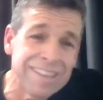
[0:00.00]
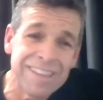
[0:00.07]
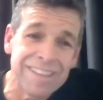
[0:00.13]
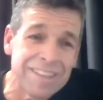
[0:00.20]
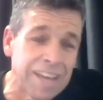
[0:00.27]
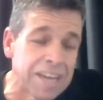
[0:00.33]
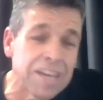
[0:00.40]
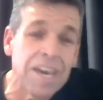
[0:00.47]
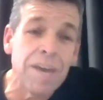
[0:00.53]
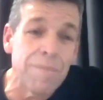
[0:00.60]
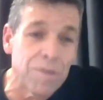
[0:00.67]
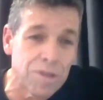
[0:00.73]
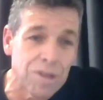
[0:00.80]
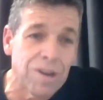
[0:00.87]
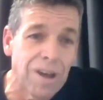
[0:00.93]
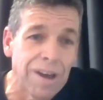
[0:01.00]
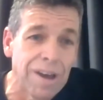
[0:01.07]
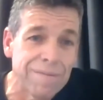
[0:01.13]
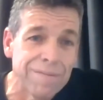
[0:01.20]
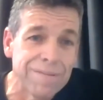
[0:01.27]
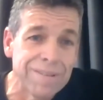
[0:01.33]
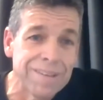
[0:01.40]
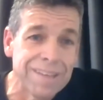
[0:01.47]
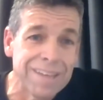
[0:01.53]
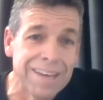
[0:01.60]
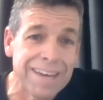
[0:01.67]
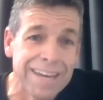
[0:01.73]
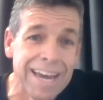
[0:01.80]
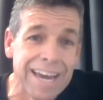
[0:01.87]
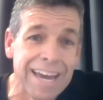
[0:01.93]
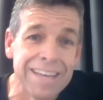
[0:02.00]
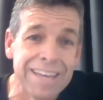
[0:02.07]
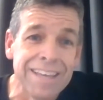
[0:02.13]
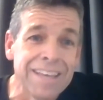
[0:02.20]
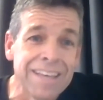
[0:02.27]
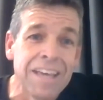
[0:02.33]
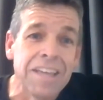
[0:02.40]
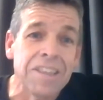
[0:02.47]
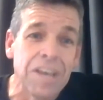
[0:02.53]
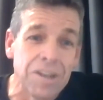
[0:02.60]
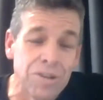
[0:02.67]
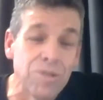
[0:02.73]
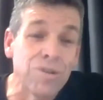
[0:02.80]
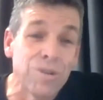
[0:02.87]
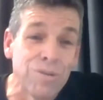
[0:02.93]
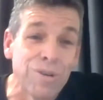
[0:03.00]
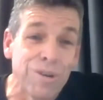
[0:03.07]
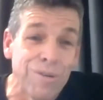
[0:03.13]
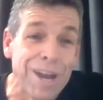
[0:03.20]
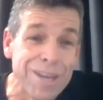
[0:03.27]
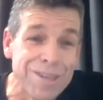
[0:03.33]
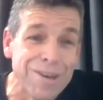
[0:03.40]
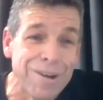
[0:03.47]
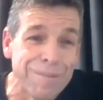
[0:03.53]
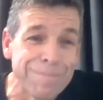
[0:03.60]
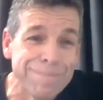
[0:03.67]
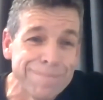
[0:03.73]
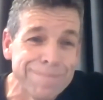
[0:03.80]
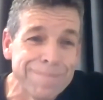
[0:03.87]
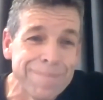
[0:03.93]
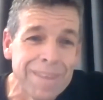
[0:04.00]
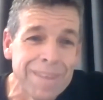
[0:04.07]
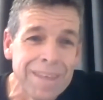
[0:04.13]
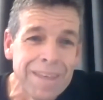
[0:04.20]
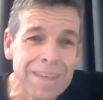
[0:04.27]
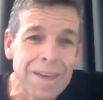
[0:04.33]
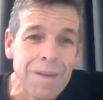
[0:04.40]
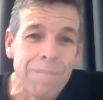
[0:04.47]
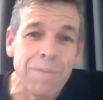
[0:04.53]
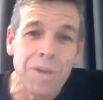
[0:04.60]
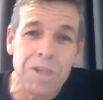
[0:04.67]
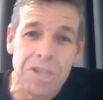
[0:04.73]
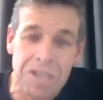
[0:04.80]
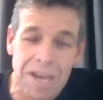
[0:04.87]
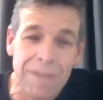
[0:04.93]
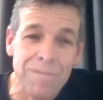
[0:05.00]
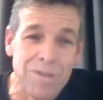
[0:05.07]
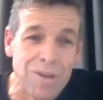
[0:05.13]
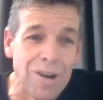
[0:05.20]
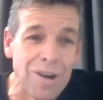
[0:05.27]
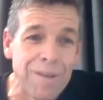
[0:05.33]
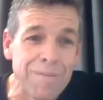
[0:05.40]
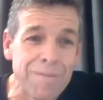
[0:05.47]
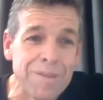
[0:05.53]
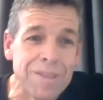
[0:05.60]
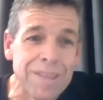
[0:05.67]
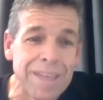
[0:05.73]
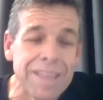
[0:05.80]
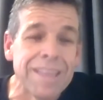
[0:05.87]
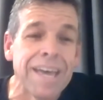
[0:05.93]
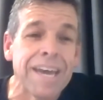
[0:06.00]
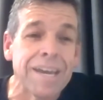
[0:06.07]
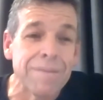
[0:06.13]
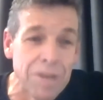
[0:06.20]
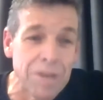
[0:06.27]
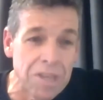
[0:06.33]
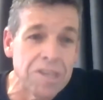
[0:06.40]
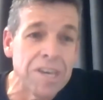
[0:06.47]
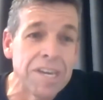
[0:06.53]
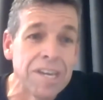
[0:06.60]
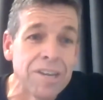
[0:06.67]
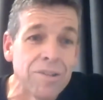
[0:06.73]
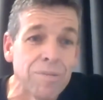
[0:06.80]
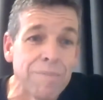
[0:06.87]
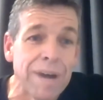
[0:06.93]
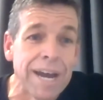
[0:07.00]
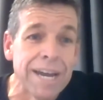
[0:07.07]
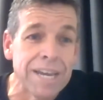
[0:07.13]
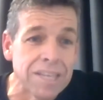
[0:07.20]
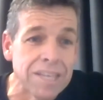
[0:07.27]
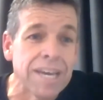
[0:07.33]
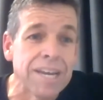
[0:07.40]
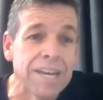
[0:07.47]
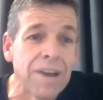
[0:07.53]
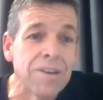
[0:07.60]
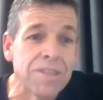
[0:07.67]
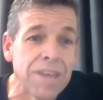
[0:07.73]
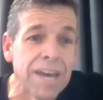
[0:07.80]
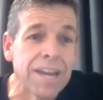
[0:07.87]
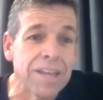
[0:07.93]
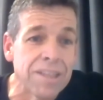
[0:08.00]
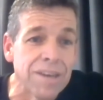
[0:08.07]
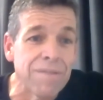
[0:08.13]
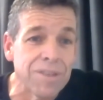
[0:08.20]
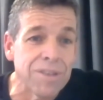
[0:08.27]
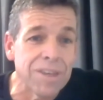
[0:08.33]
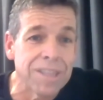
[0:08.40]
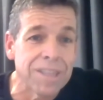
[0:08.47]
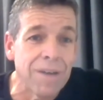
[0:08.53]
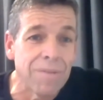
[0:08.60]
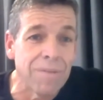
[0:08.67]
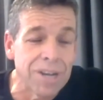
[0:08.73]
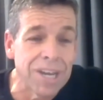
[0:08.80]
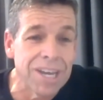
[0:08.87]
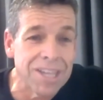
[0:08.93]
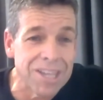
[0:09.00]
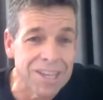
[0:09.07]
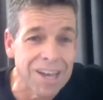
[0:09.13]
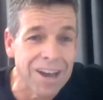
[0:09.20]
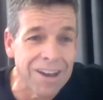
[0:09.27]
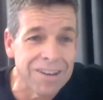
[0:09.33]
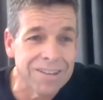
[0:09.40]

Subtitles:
They keep us alive, okay? They do a great job. But sometimes they can be sneaky little buggers, and they don't tell us everything that we need to know.